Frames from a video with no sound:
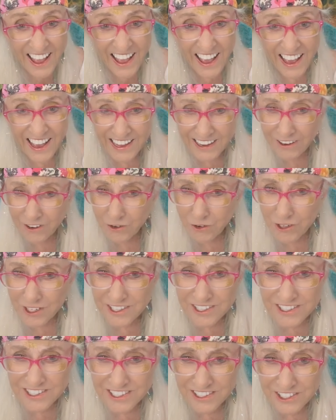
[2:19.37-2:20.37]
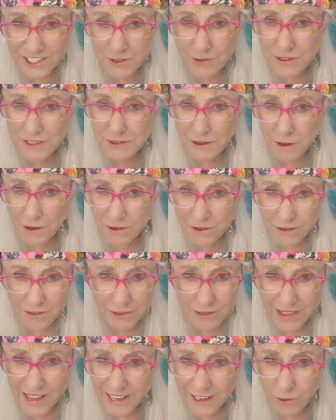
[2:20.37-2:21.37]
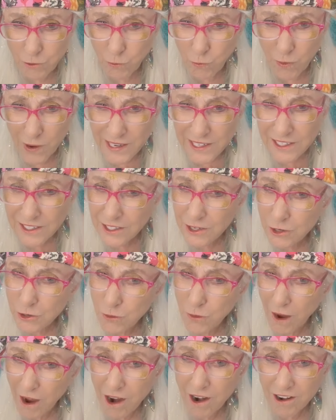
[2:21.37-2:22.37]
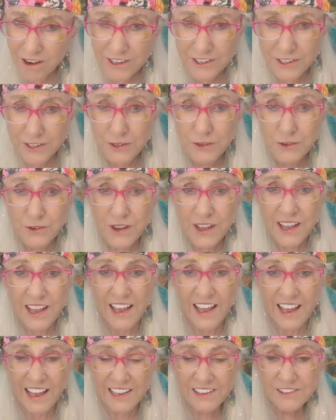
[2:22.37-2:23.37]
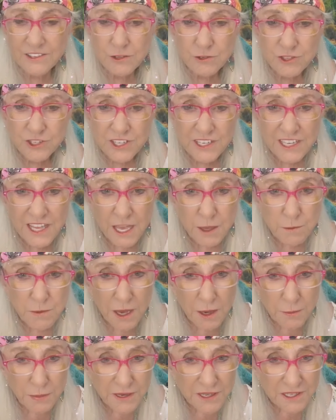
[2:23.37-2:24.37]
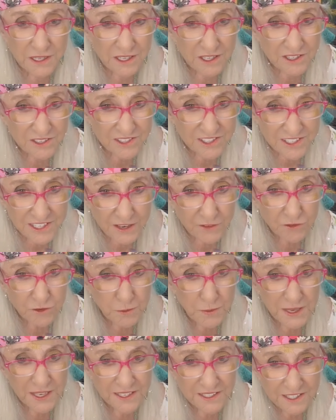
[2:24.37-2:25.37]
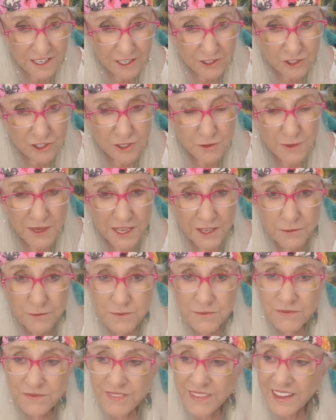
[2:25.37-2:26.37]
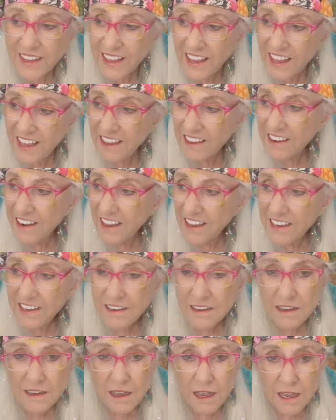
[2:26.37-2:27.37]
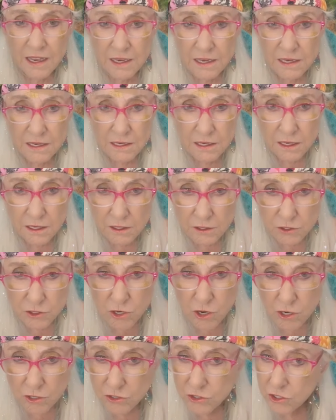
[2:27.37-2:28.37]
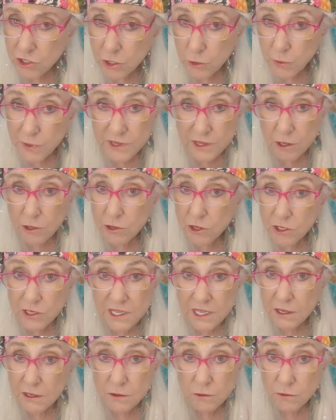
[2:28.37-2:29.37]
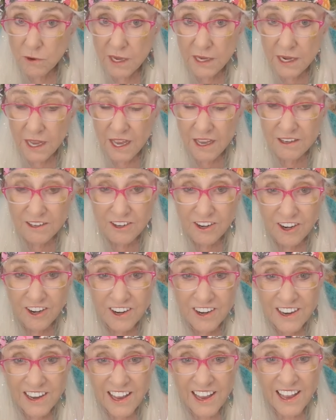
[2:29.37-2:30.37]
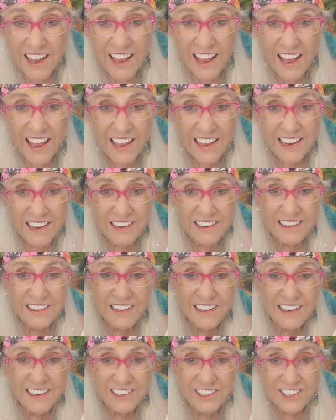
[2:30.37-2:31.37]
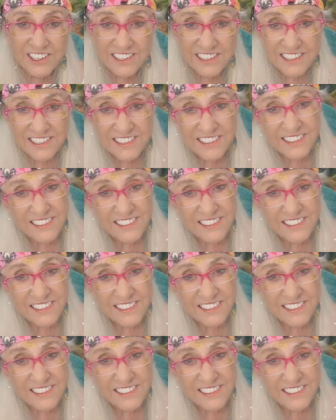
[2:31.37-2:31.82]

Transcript: And of course, she was like, what? Who are you? And so she came up and just sniffed me, touched me, and I talked to her without looking right at her and just